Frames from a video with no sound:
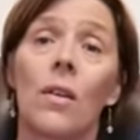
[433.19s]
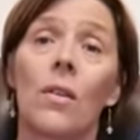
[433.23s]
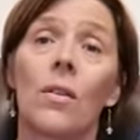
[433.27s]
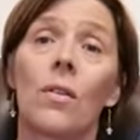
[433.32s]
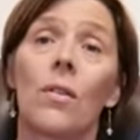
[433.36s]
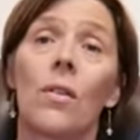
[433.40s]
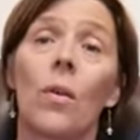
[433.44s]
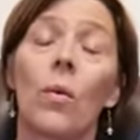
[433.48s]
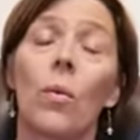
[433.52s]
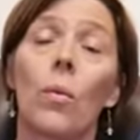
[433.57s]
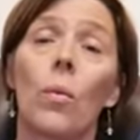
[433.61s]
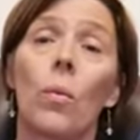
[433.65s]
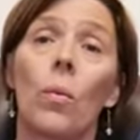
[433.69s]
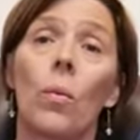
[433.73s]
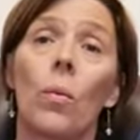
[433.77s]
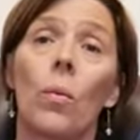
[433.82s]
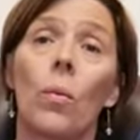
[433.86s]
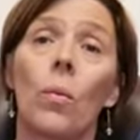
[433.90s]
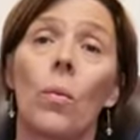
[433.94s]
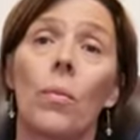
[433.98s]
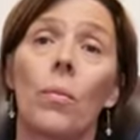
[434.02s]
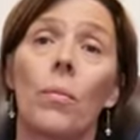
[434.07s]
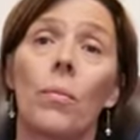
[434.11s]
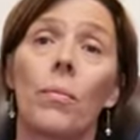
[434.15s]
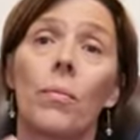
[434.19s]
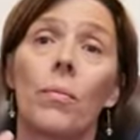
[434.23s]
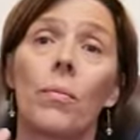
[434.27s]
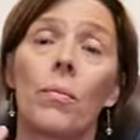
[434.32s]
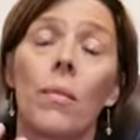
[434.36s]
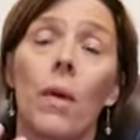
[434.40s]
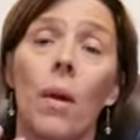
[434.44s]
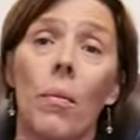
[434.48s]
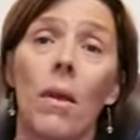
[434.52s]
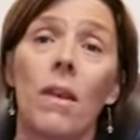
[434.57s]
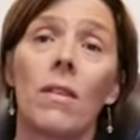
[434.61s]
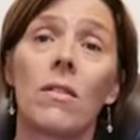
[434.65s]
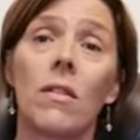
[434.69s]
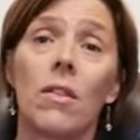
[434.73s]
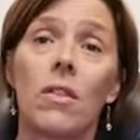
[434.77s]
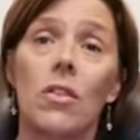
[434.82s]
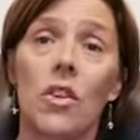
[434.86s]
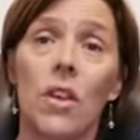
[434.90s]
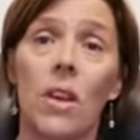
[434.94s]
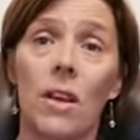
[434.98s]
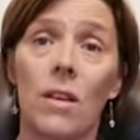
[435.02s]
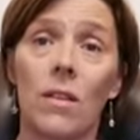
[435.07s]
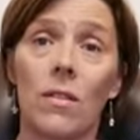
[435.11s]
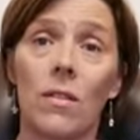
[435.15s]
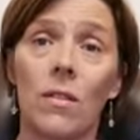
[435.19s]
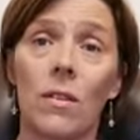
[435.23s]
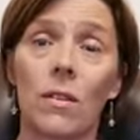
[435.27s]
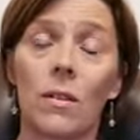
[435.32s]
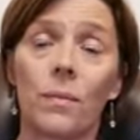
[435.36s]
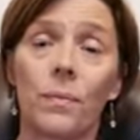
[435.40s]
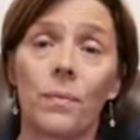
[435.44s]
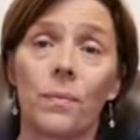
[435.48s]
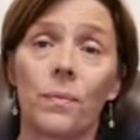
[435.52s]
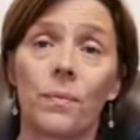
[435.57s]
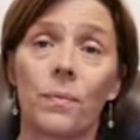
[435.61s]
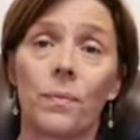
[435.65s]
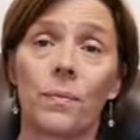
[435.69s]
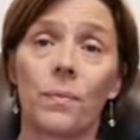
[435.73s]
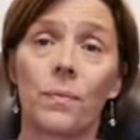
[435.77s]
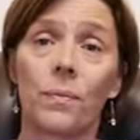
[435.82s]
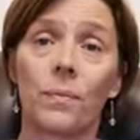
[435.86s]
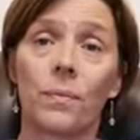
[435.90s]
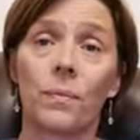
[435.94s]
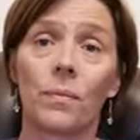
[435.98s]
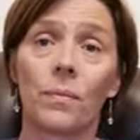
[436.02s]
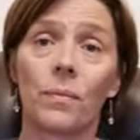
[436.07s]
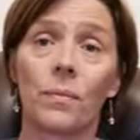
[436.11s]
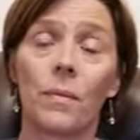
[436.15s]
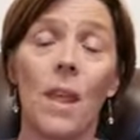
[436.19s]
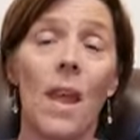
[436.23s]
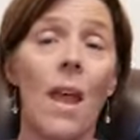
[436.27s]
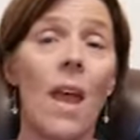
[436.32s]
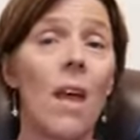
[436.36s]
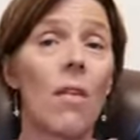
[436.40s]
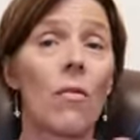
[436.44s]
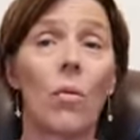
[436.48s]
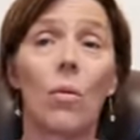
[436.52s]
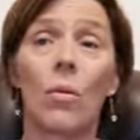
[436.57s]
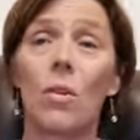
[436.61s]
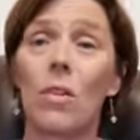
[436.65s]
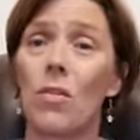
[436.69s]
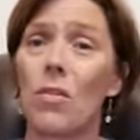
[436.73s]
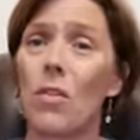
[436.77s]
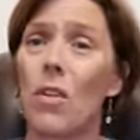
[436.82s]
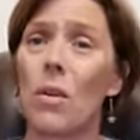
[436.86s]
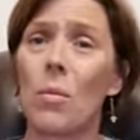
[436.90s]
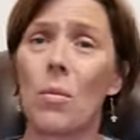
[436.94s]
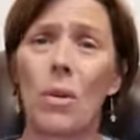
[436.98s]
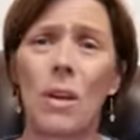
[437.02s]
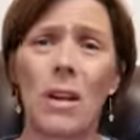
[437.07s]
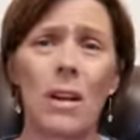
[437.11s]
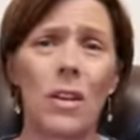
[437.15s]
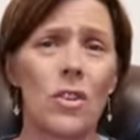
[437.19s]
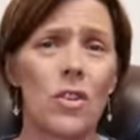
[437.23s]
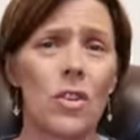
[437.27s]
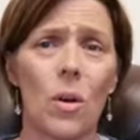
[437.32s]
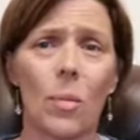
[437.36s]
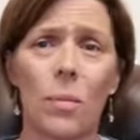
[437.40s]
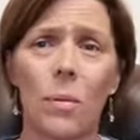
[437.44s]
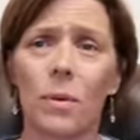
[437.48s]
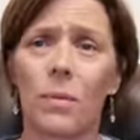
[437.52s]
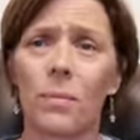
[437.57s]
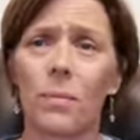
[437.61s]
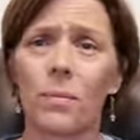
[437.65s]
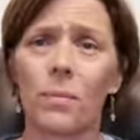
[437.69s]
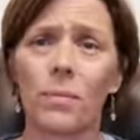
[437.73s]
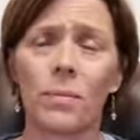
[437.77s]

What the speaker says: So my message is, everyone is doing a brilliant job.